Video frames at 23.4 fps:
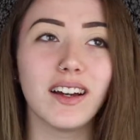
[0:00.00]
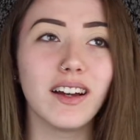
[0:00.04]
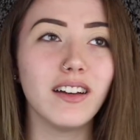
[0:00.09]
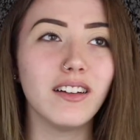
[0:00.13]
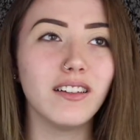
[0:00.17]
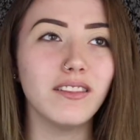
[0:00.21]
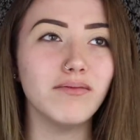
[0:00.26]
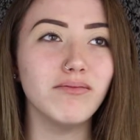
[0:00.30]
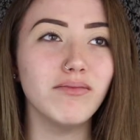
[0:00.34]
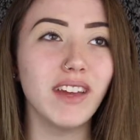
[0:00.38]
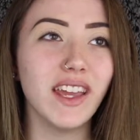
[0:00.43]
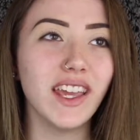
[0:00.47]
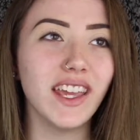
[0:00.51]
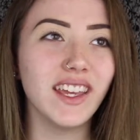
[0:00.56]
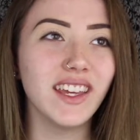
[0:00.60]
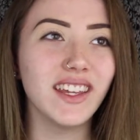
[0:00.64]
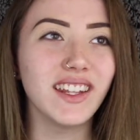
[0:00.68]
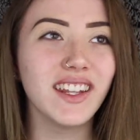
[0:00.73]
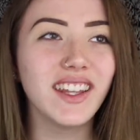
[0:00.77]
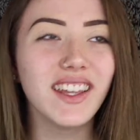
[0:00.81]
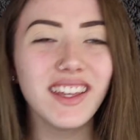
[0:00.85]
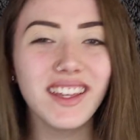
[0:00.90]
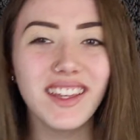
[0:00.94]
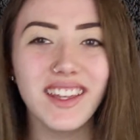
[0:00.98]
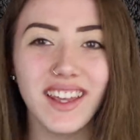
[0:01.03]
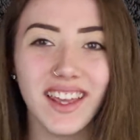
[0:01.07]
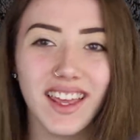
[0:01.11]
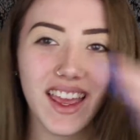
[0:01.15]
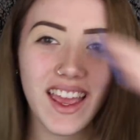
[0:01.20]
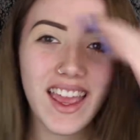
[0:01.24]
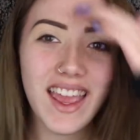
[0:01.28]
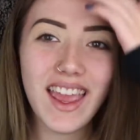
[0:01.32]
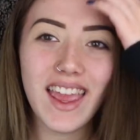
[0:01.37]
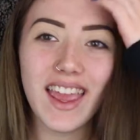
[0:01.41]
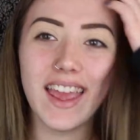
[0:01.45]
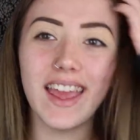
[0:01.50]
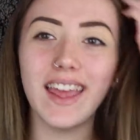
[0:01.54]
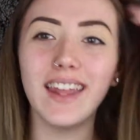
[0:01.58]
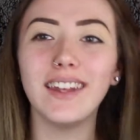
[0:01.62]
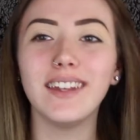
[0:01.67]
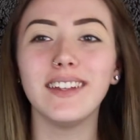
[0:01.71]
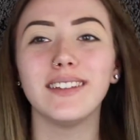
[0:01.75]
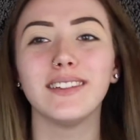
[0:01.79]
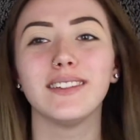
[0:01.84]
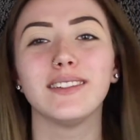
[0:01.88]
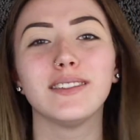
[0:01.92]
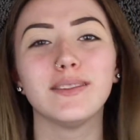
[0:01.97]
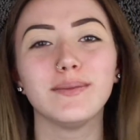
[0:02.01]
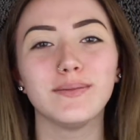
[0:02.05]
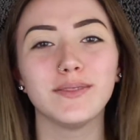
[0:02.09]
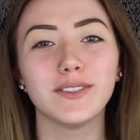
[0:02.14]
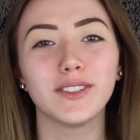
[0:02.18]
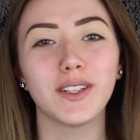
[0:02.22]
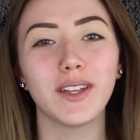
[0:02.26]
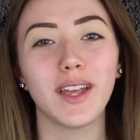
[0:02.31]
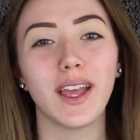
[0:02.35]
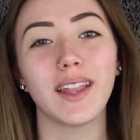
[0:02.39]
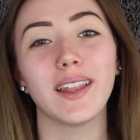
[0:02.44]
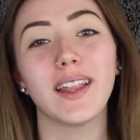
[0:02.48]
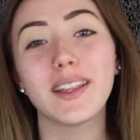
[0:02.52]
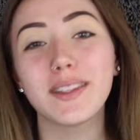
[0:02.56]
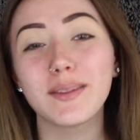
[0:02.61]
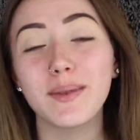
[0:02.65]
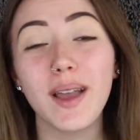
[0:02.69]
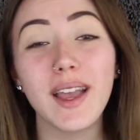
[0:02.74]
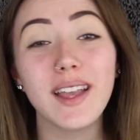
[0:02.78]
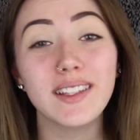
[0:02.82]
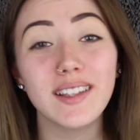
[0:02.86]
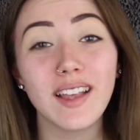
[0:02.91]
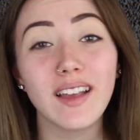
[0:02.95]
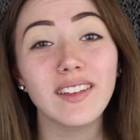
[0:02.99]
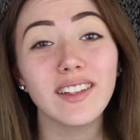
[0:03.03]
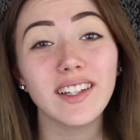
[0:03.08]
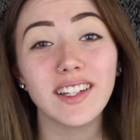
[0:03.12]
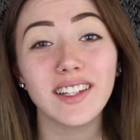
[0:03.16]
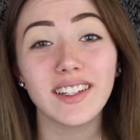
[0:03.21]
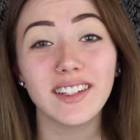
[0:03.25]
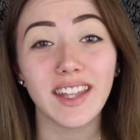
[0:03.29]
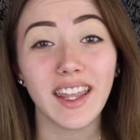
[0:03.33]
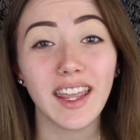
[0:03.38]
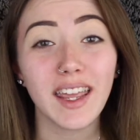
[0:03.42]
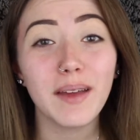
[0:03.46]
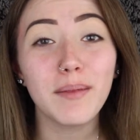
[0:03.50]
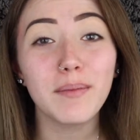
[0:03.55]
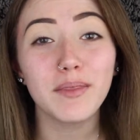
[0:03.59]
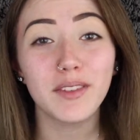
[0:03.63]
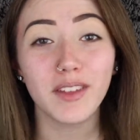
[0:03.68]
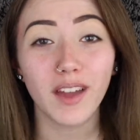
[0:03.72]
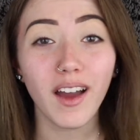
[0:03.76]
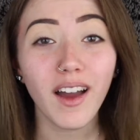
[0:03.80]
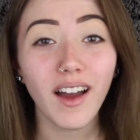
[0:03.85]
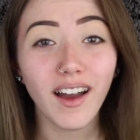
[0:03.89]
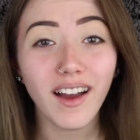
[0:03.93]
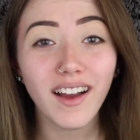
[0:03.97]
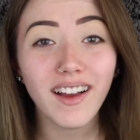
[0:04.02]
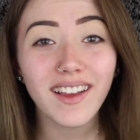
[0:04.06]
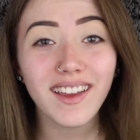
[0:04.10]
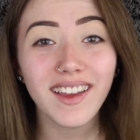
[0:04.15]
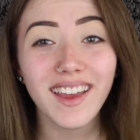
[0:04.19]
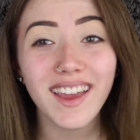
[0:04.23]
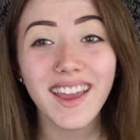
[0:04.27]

oh man and so yeah that's why I sound like a damn duck